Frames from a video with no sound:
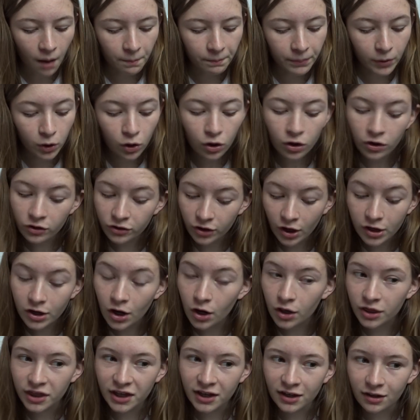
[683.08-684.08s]
Because I
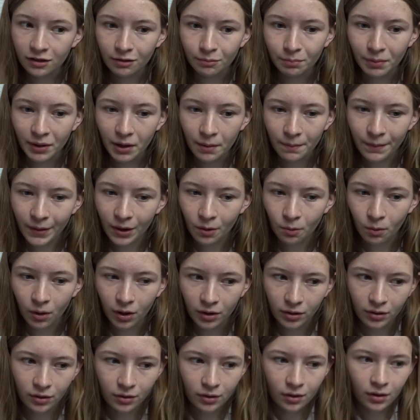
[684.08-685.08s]
don't think it's been a big
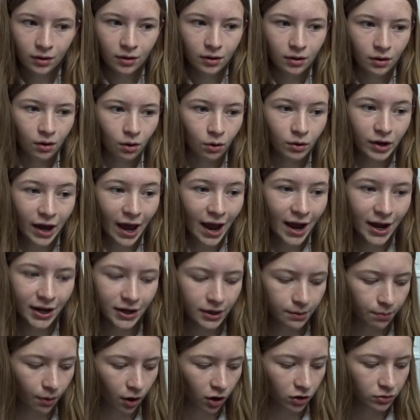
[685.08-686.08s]
one on
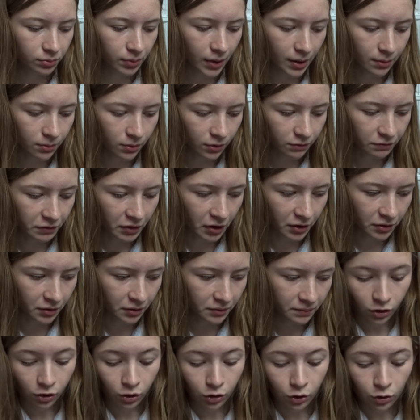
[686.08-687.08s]
any past paper I've
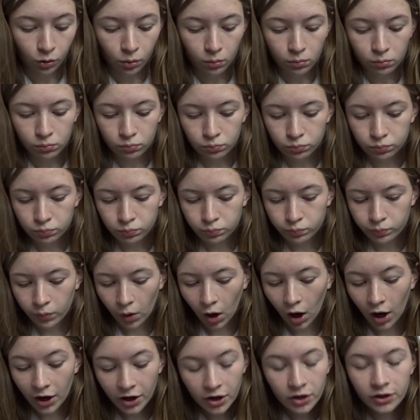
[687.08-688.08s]
done.
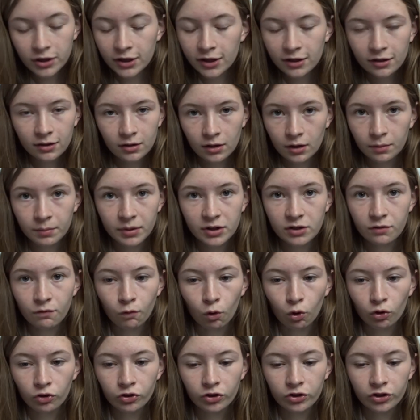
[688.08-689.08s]
I don't think it's going to be
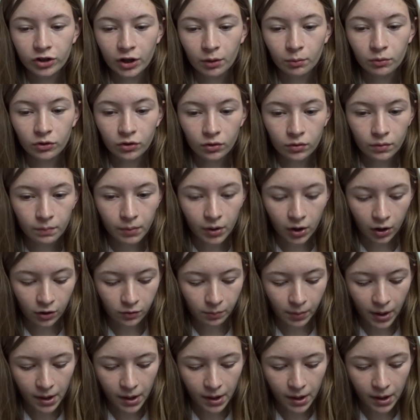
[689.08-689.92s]
divorce because that was on a past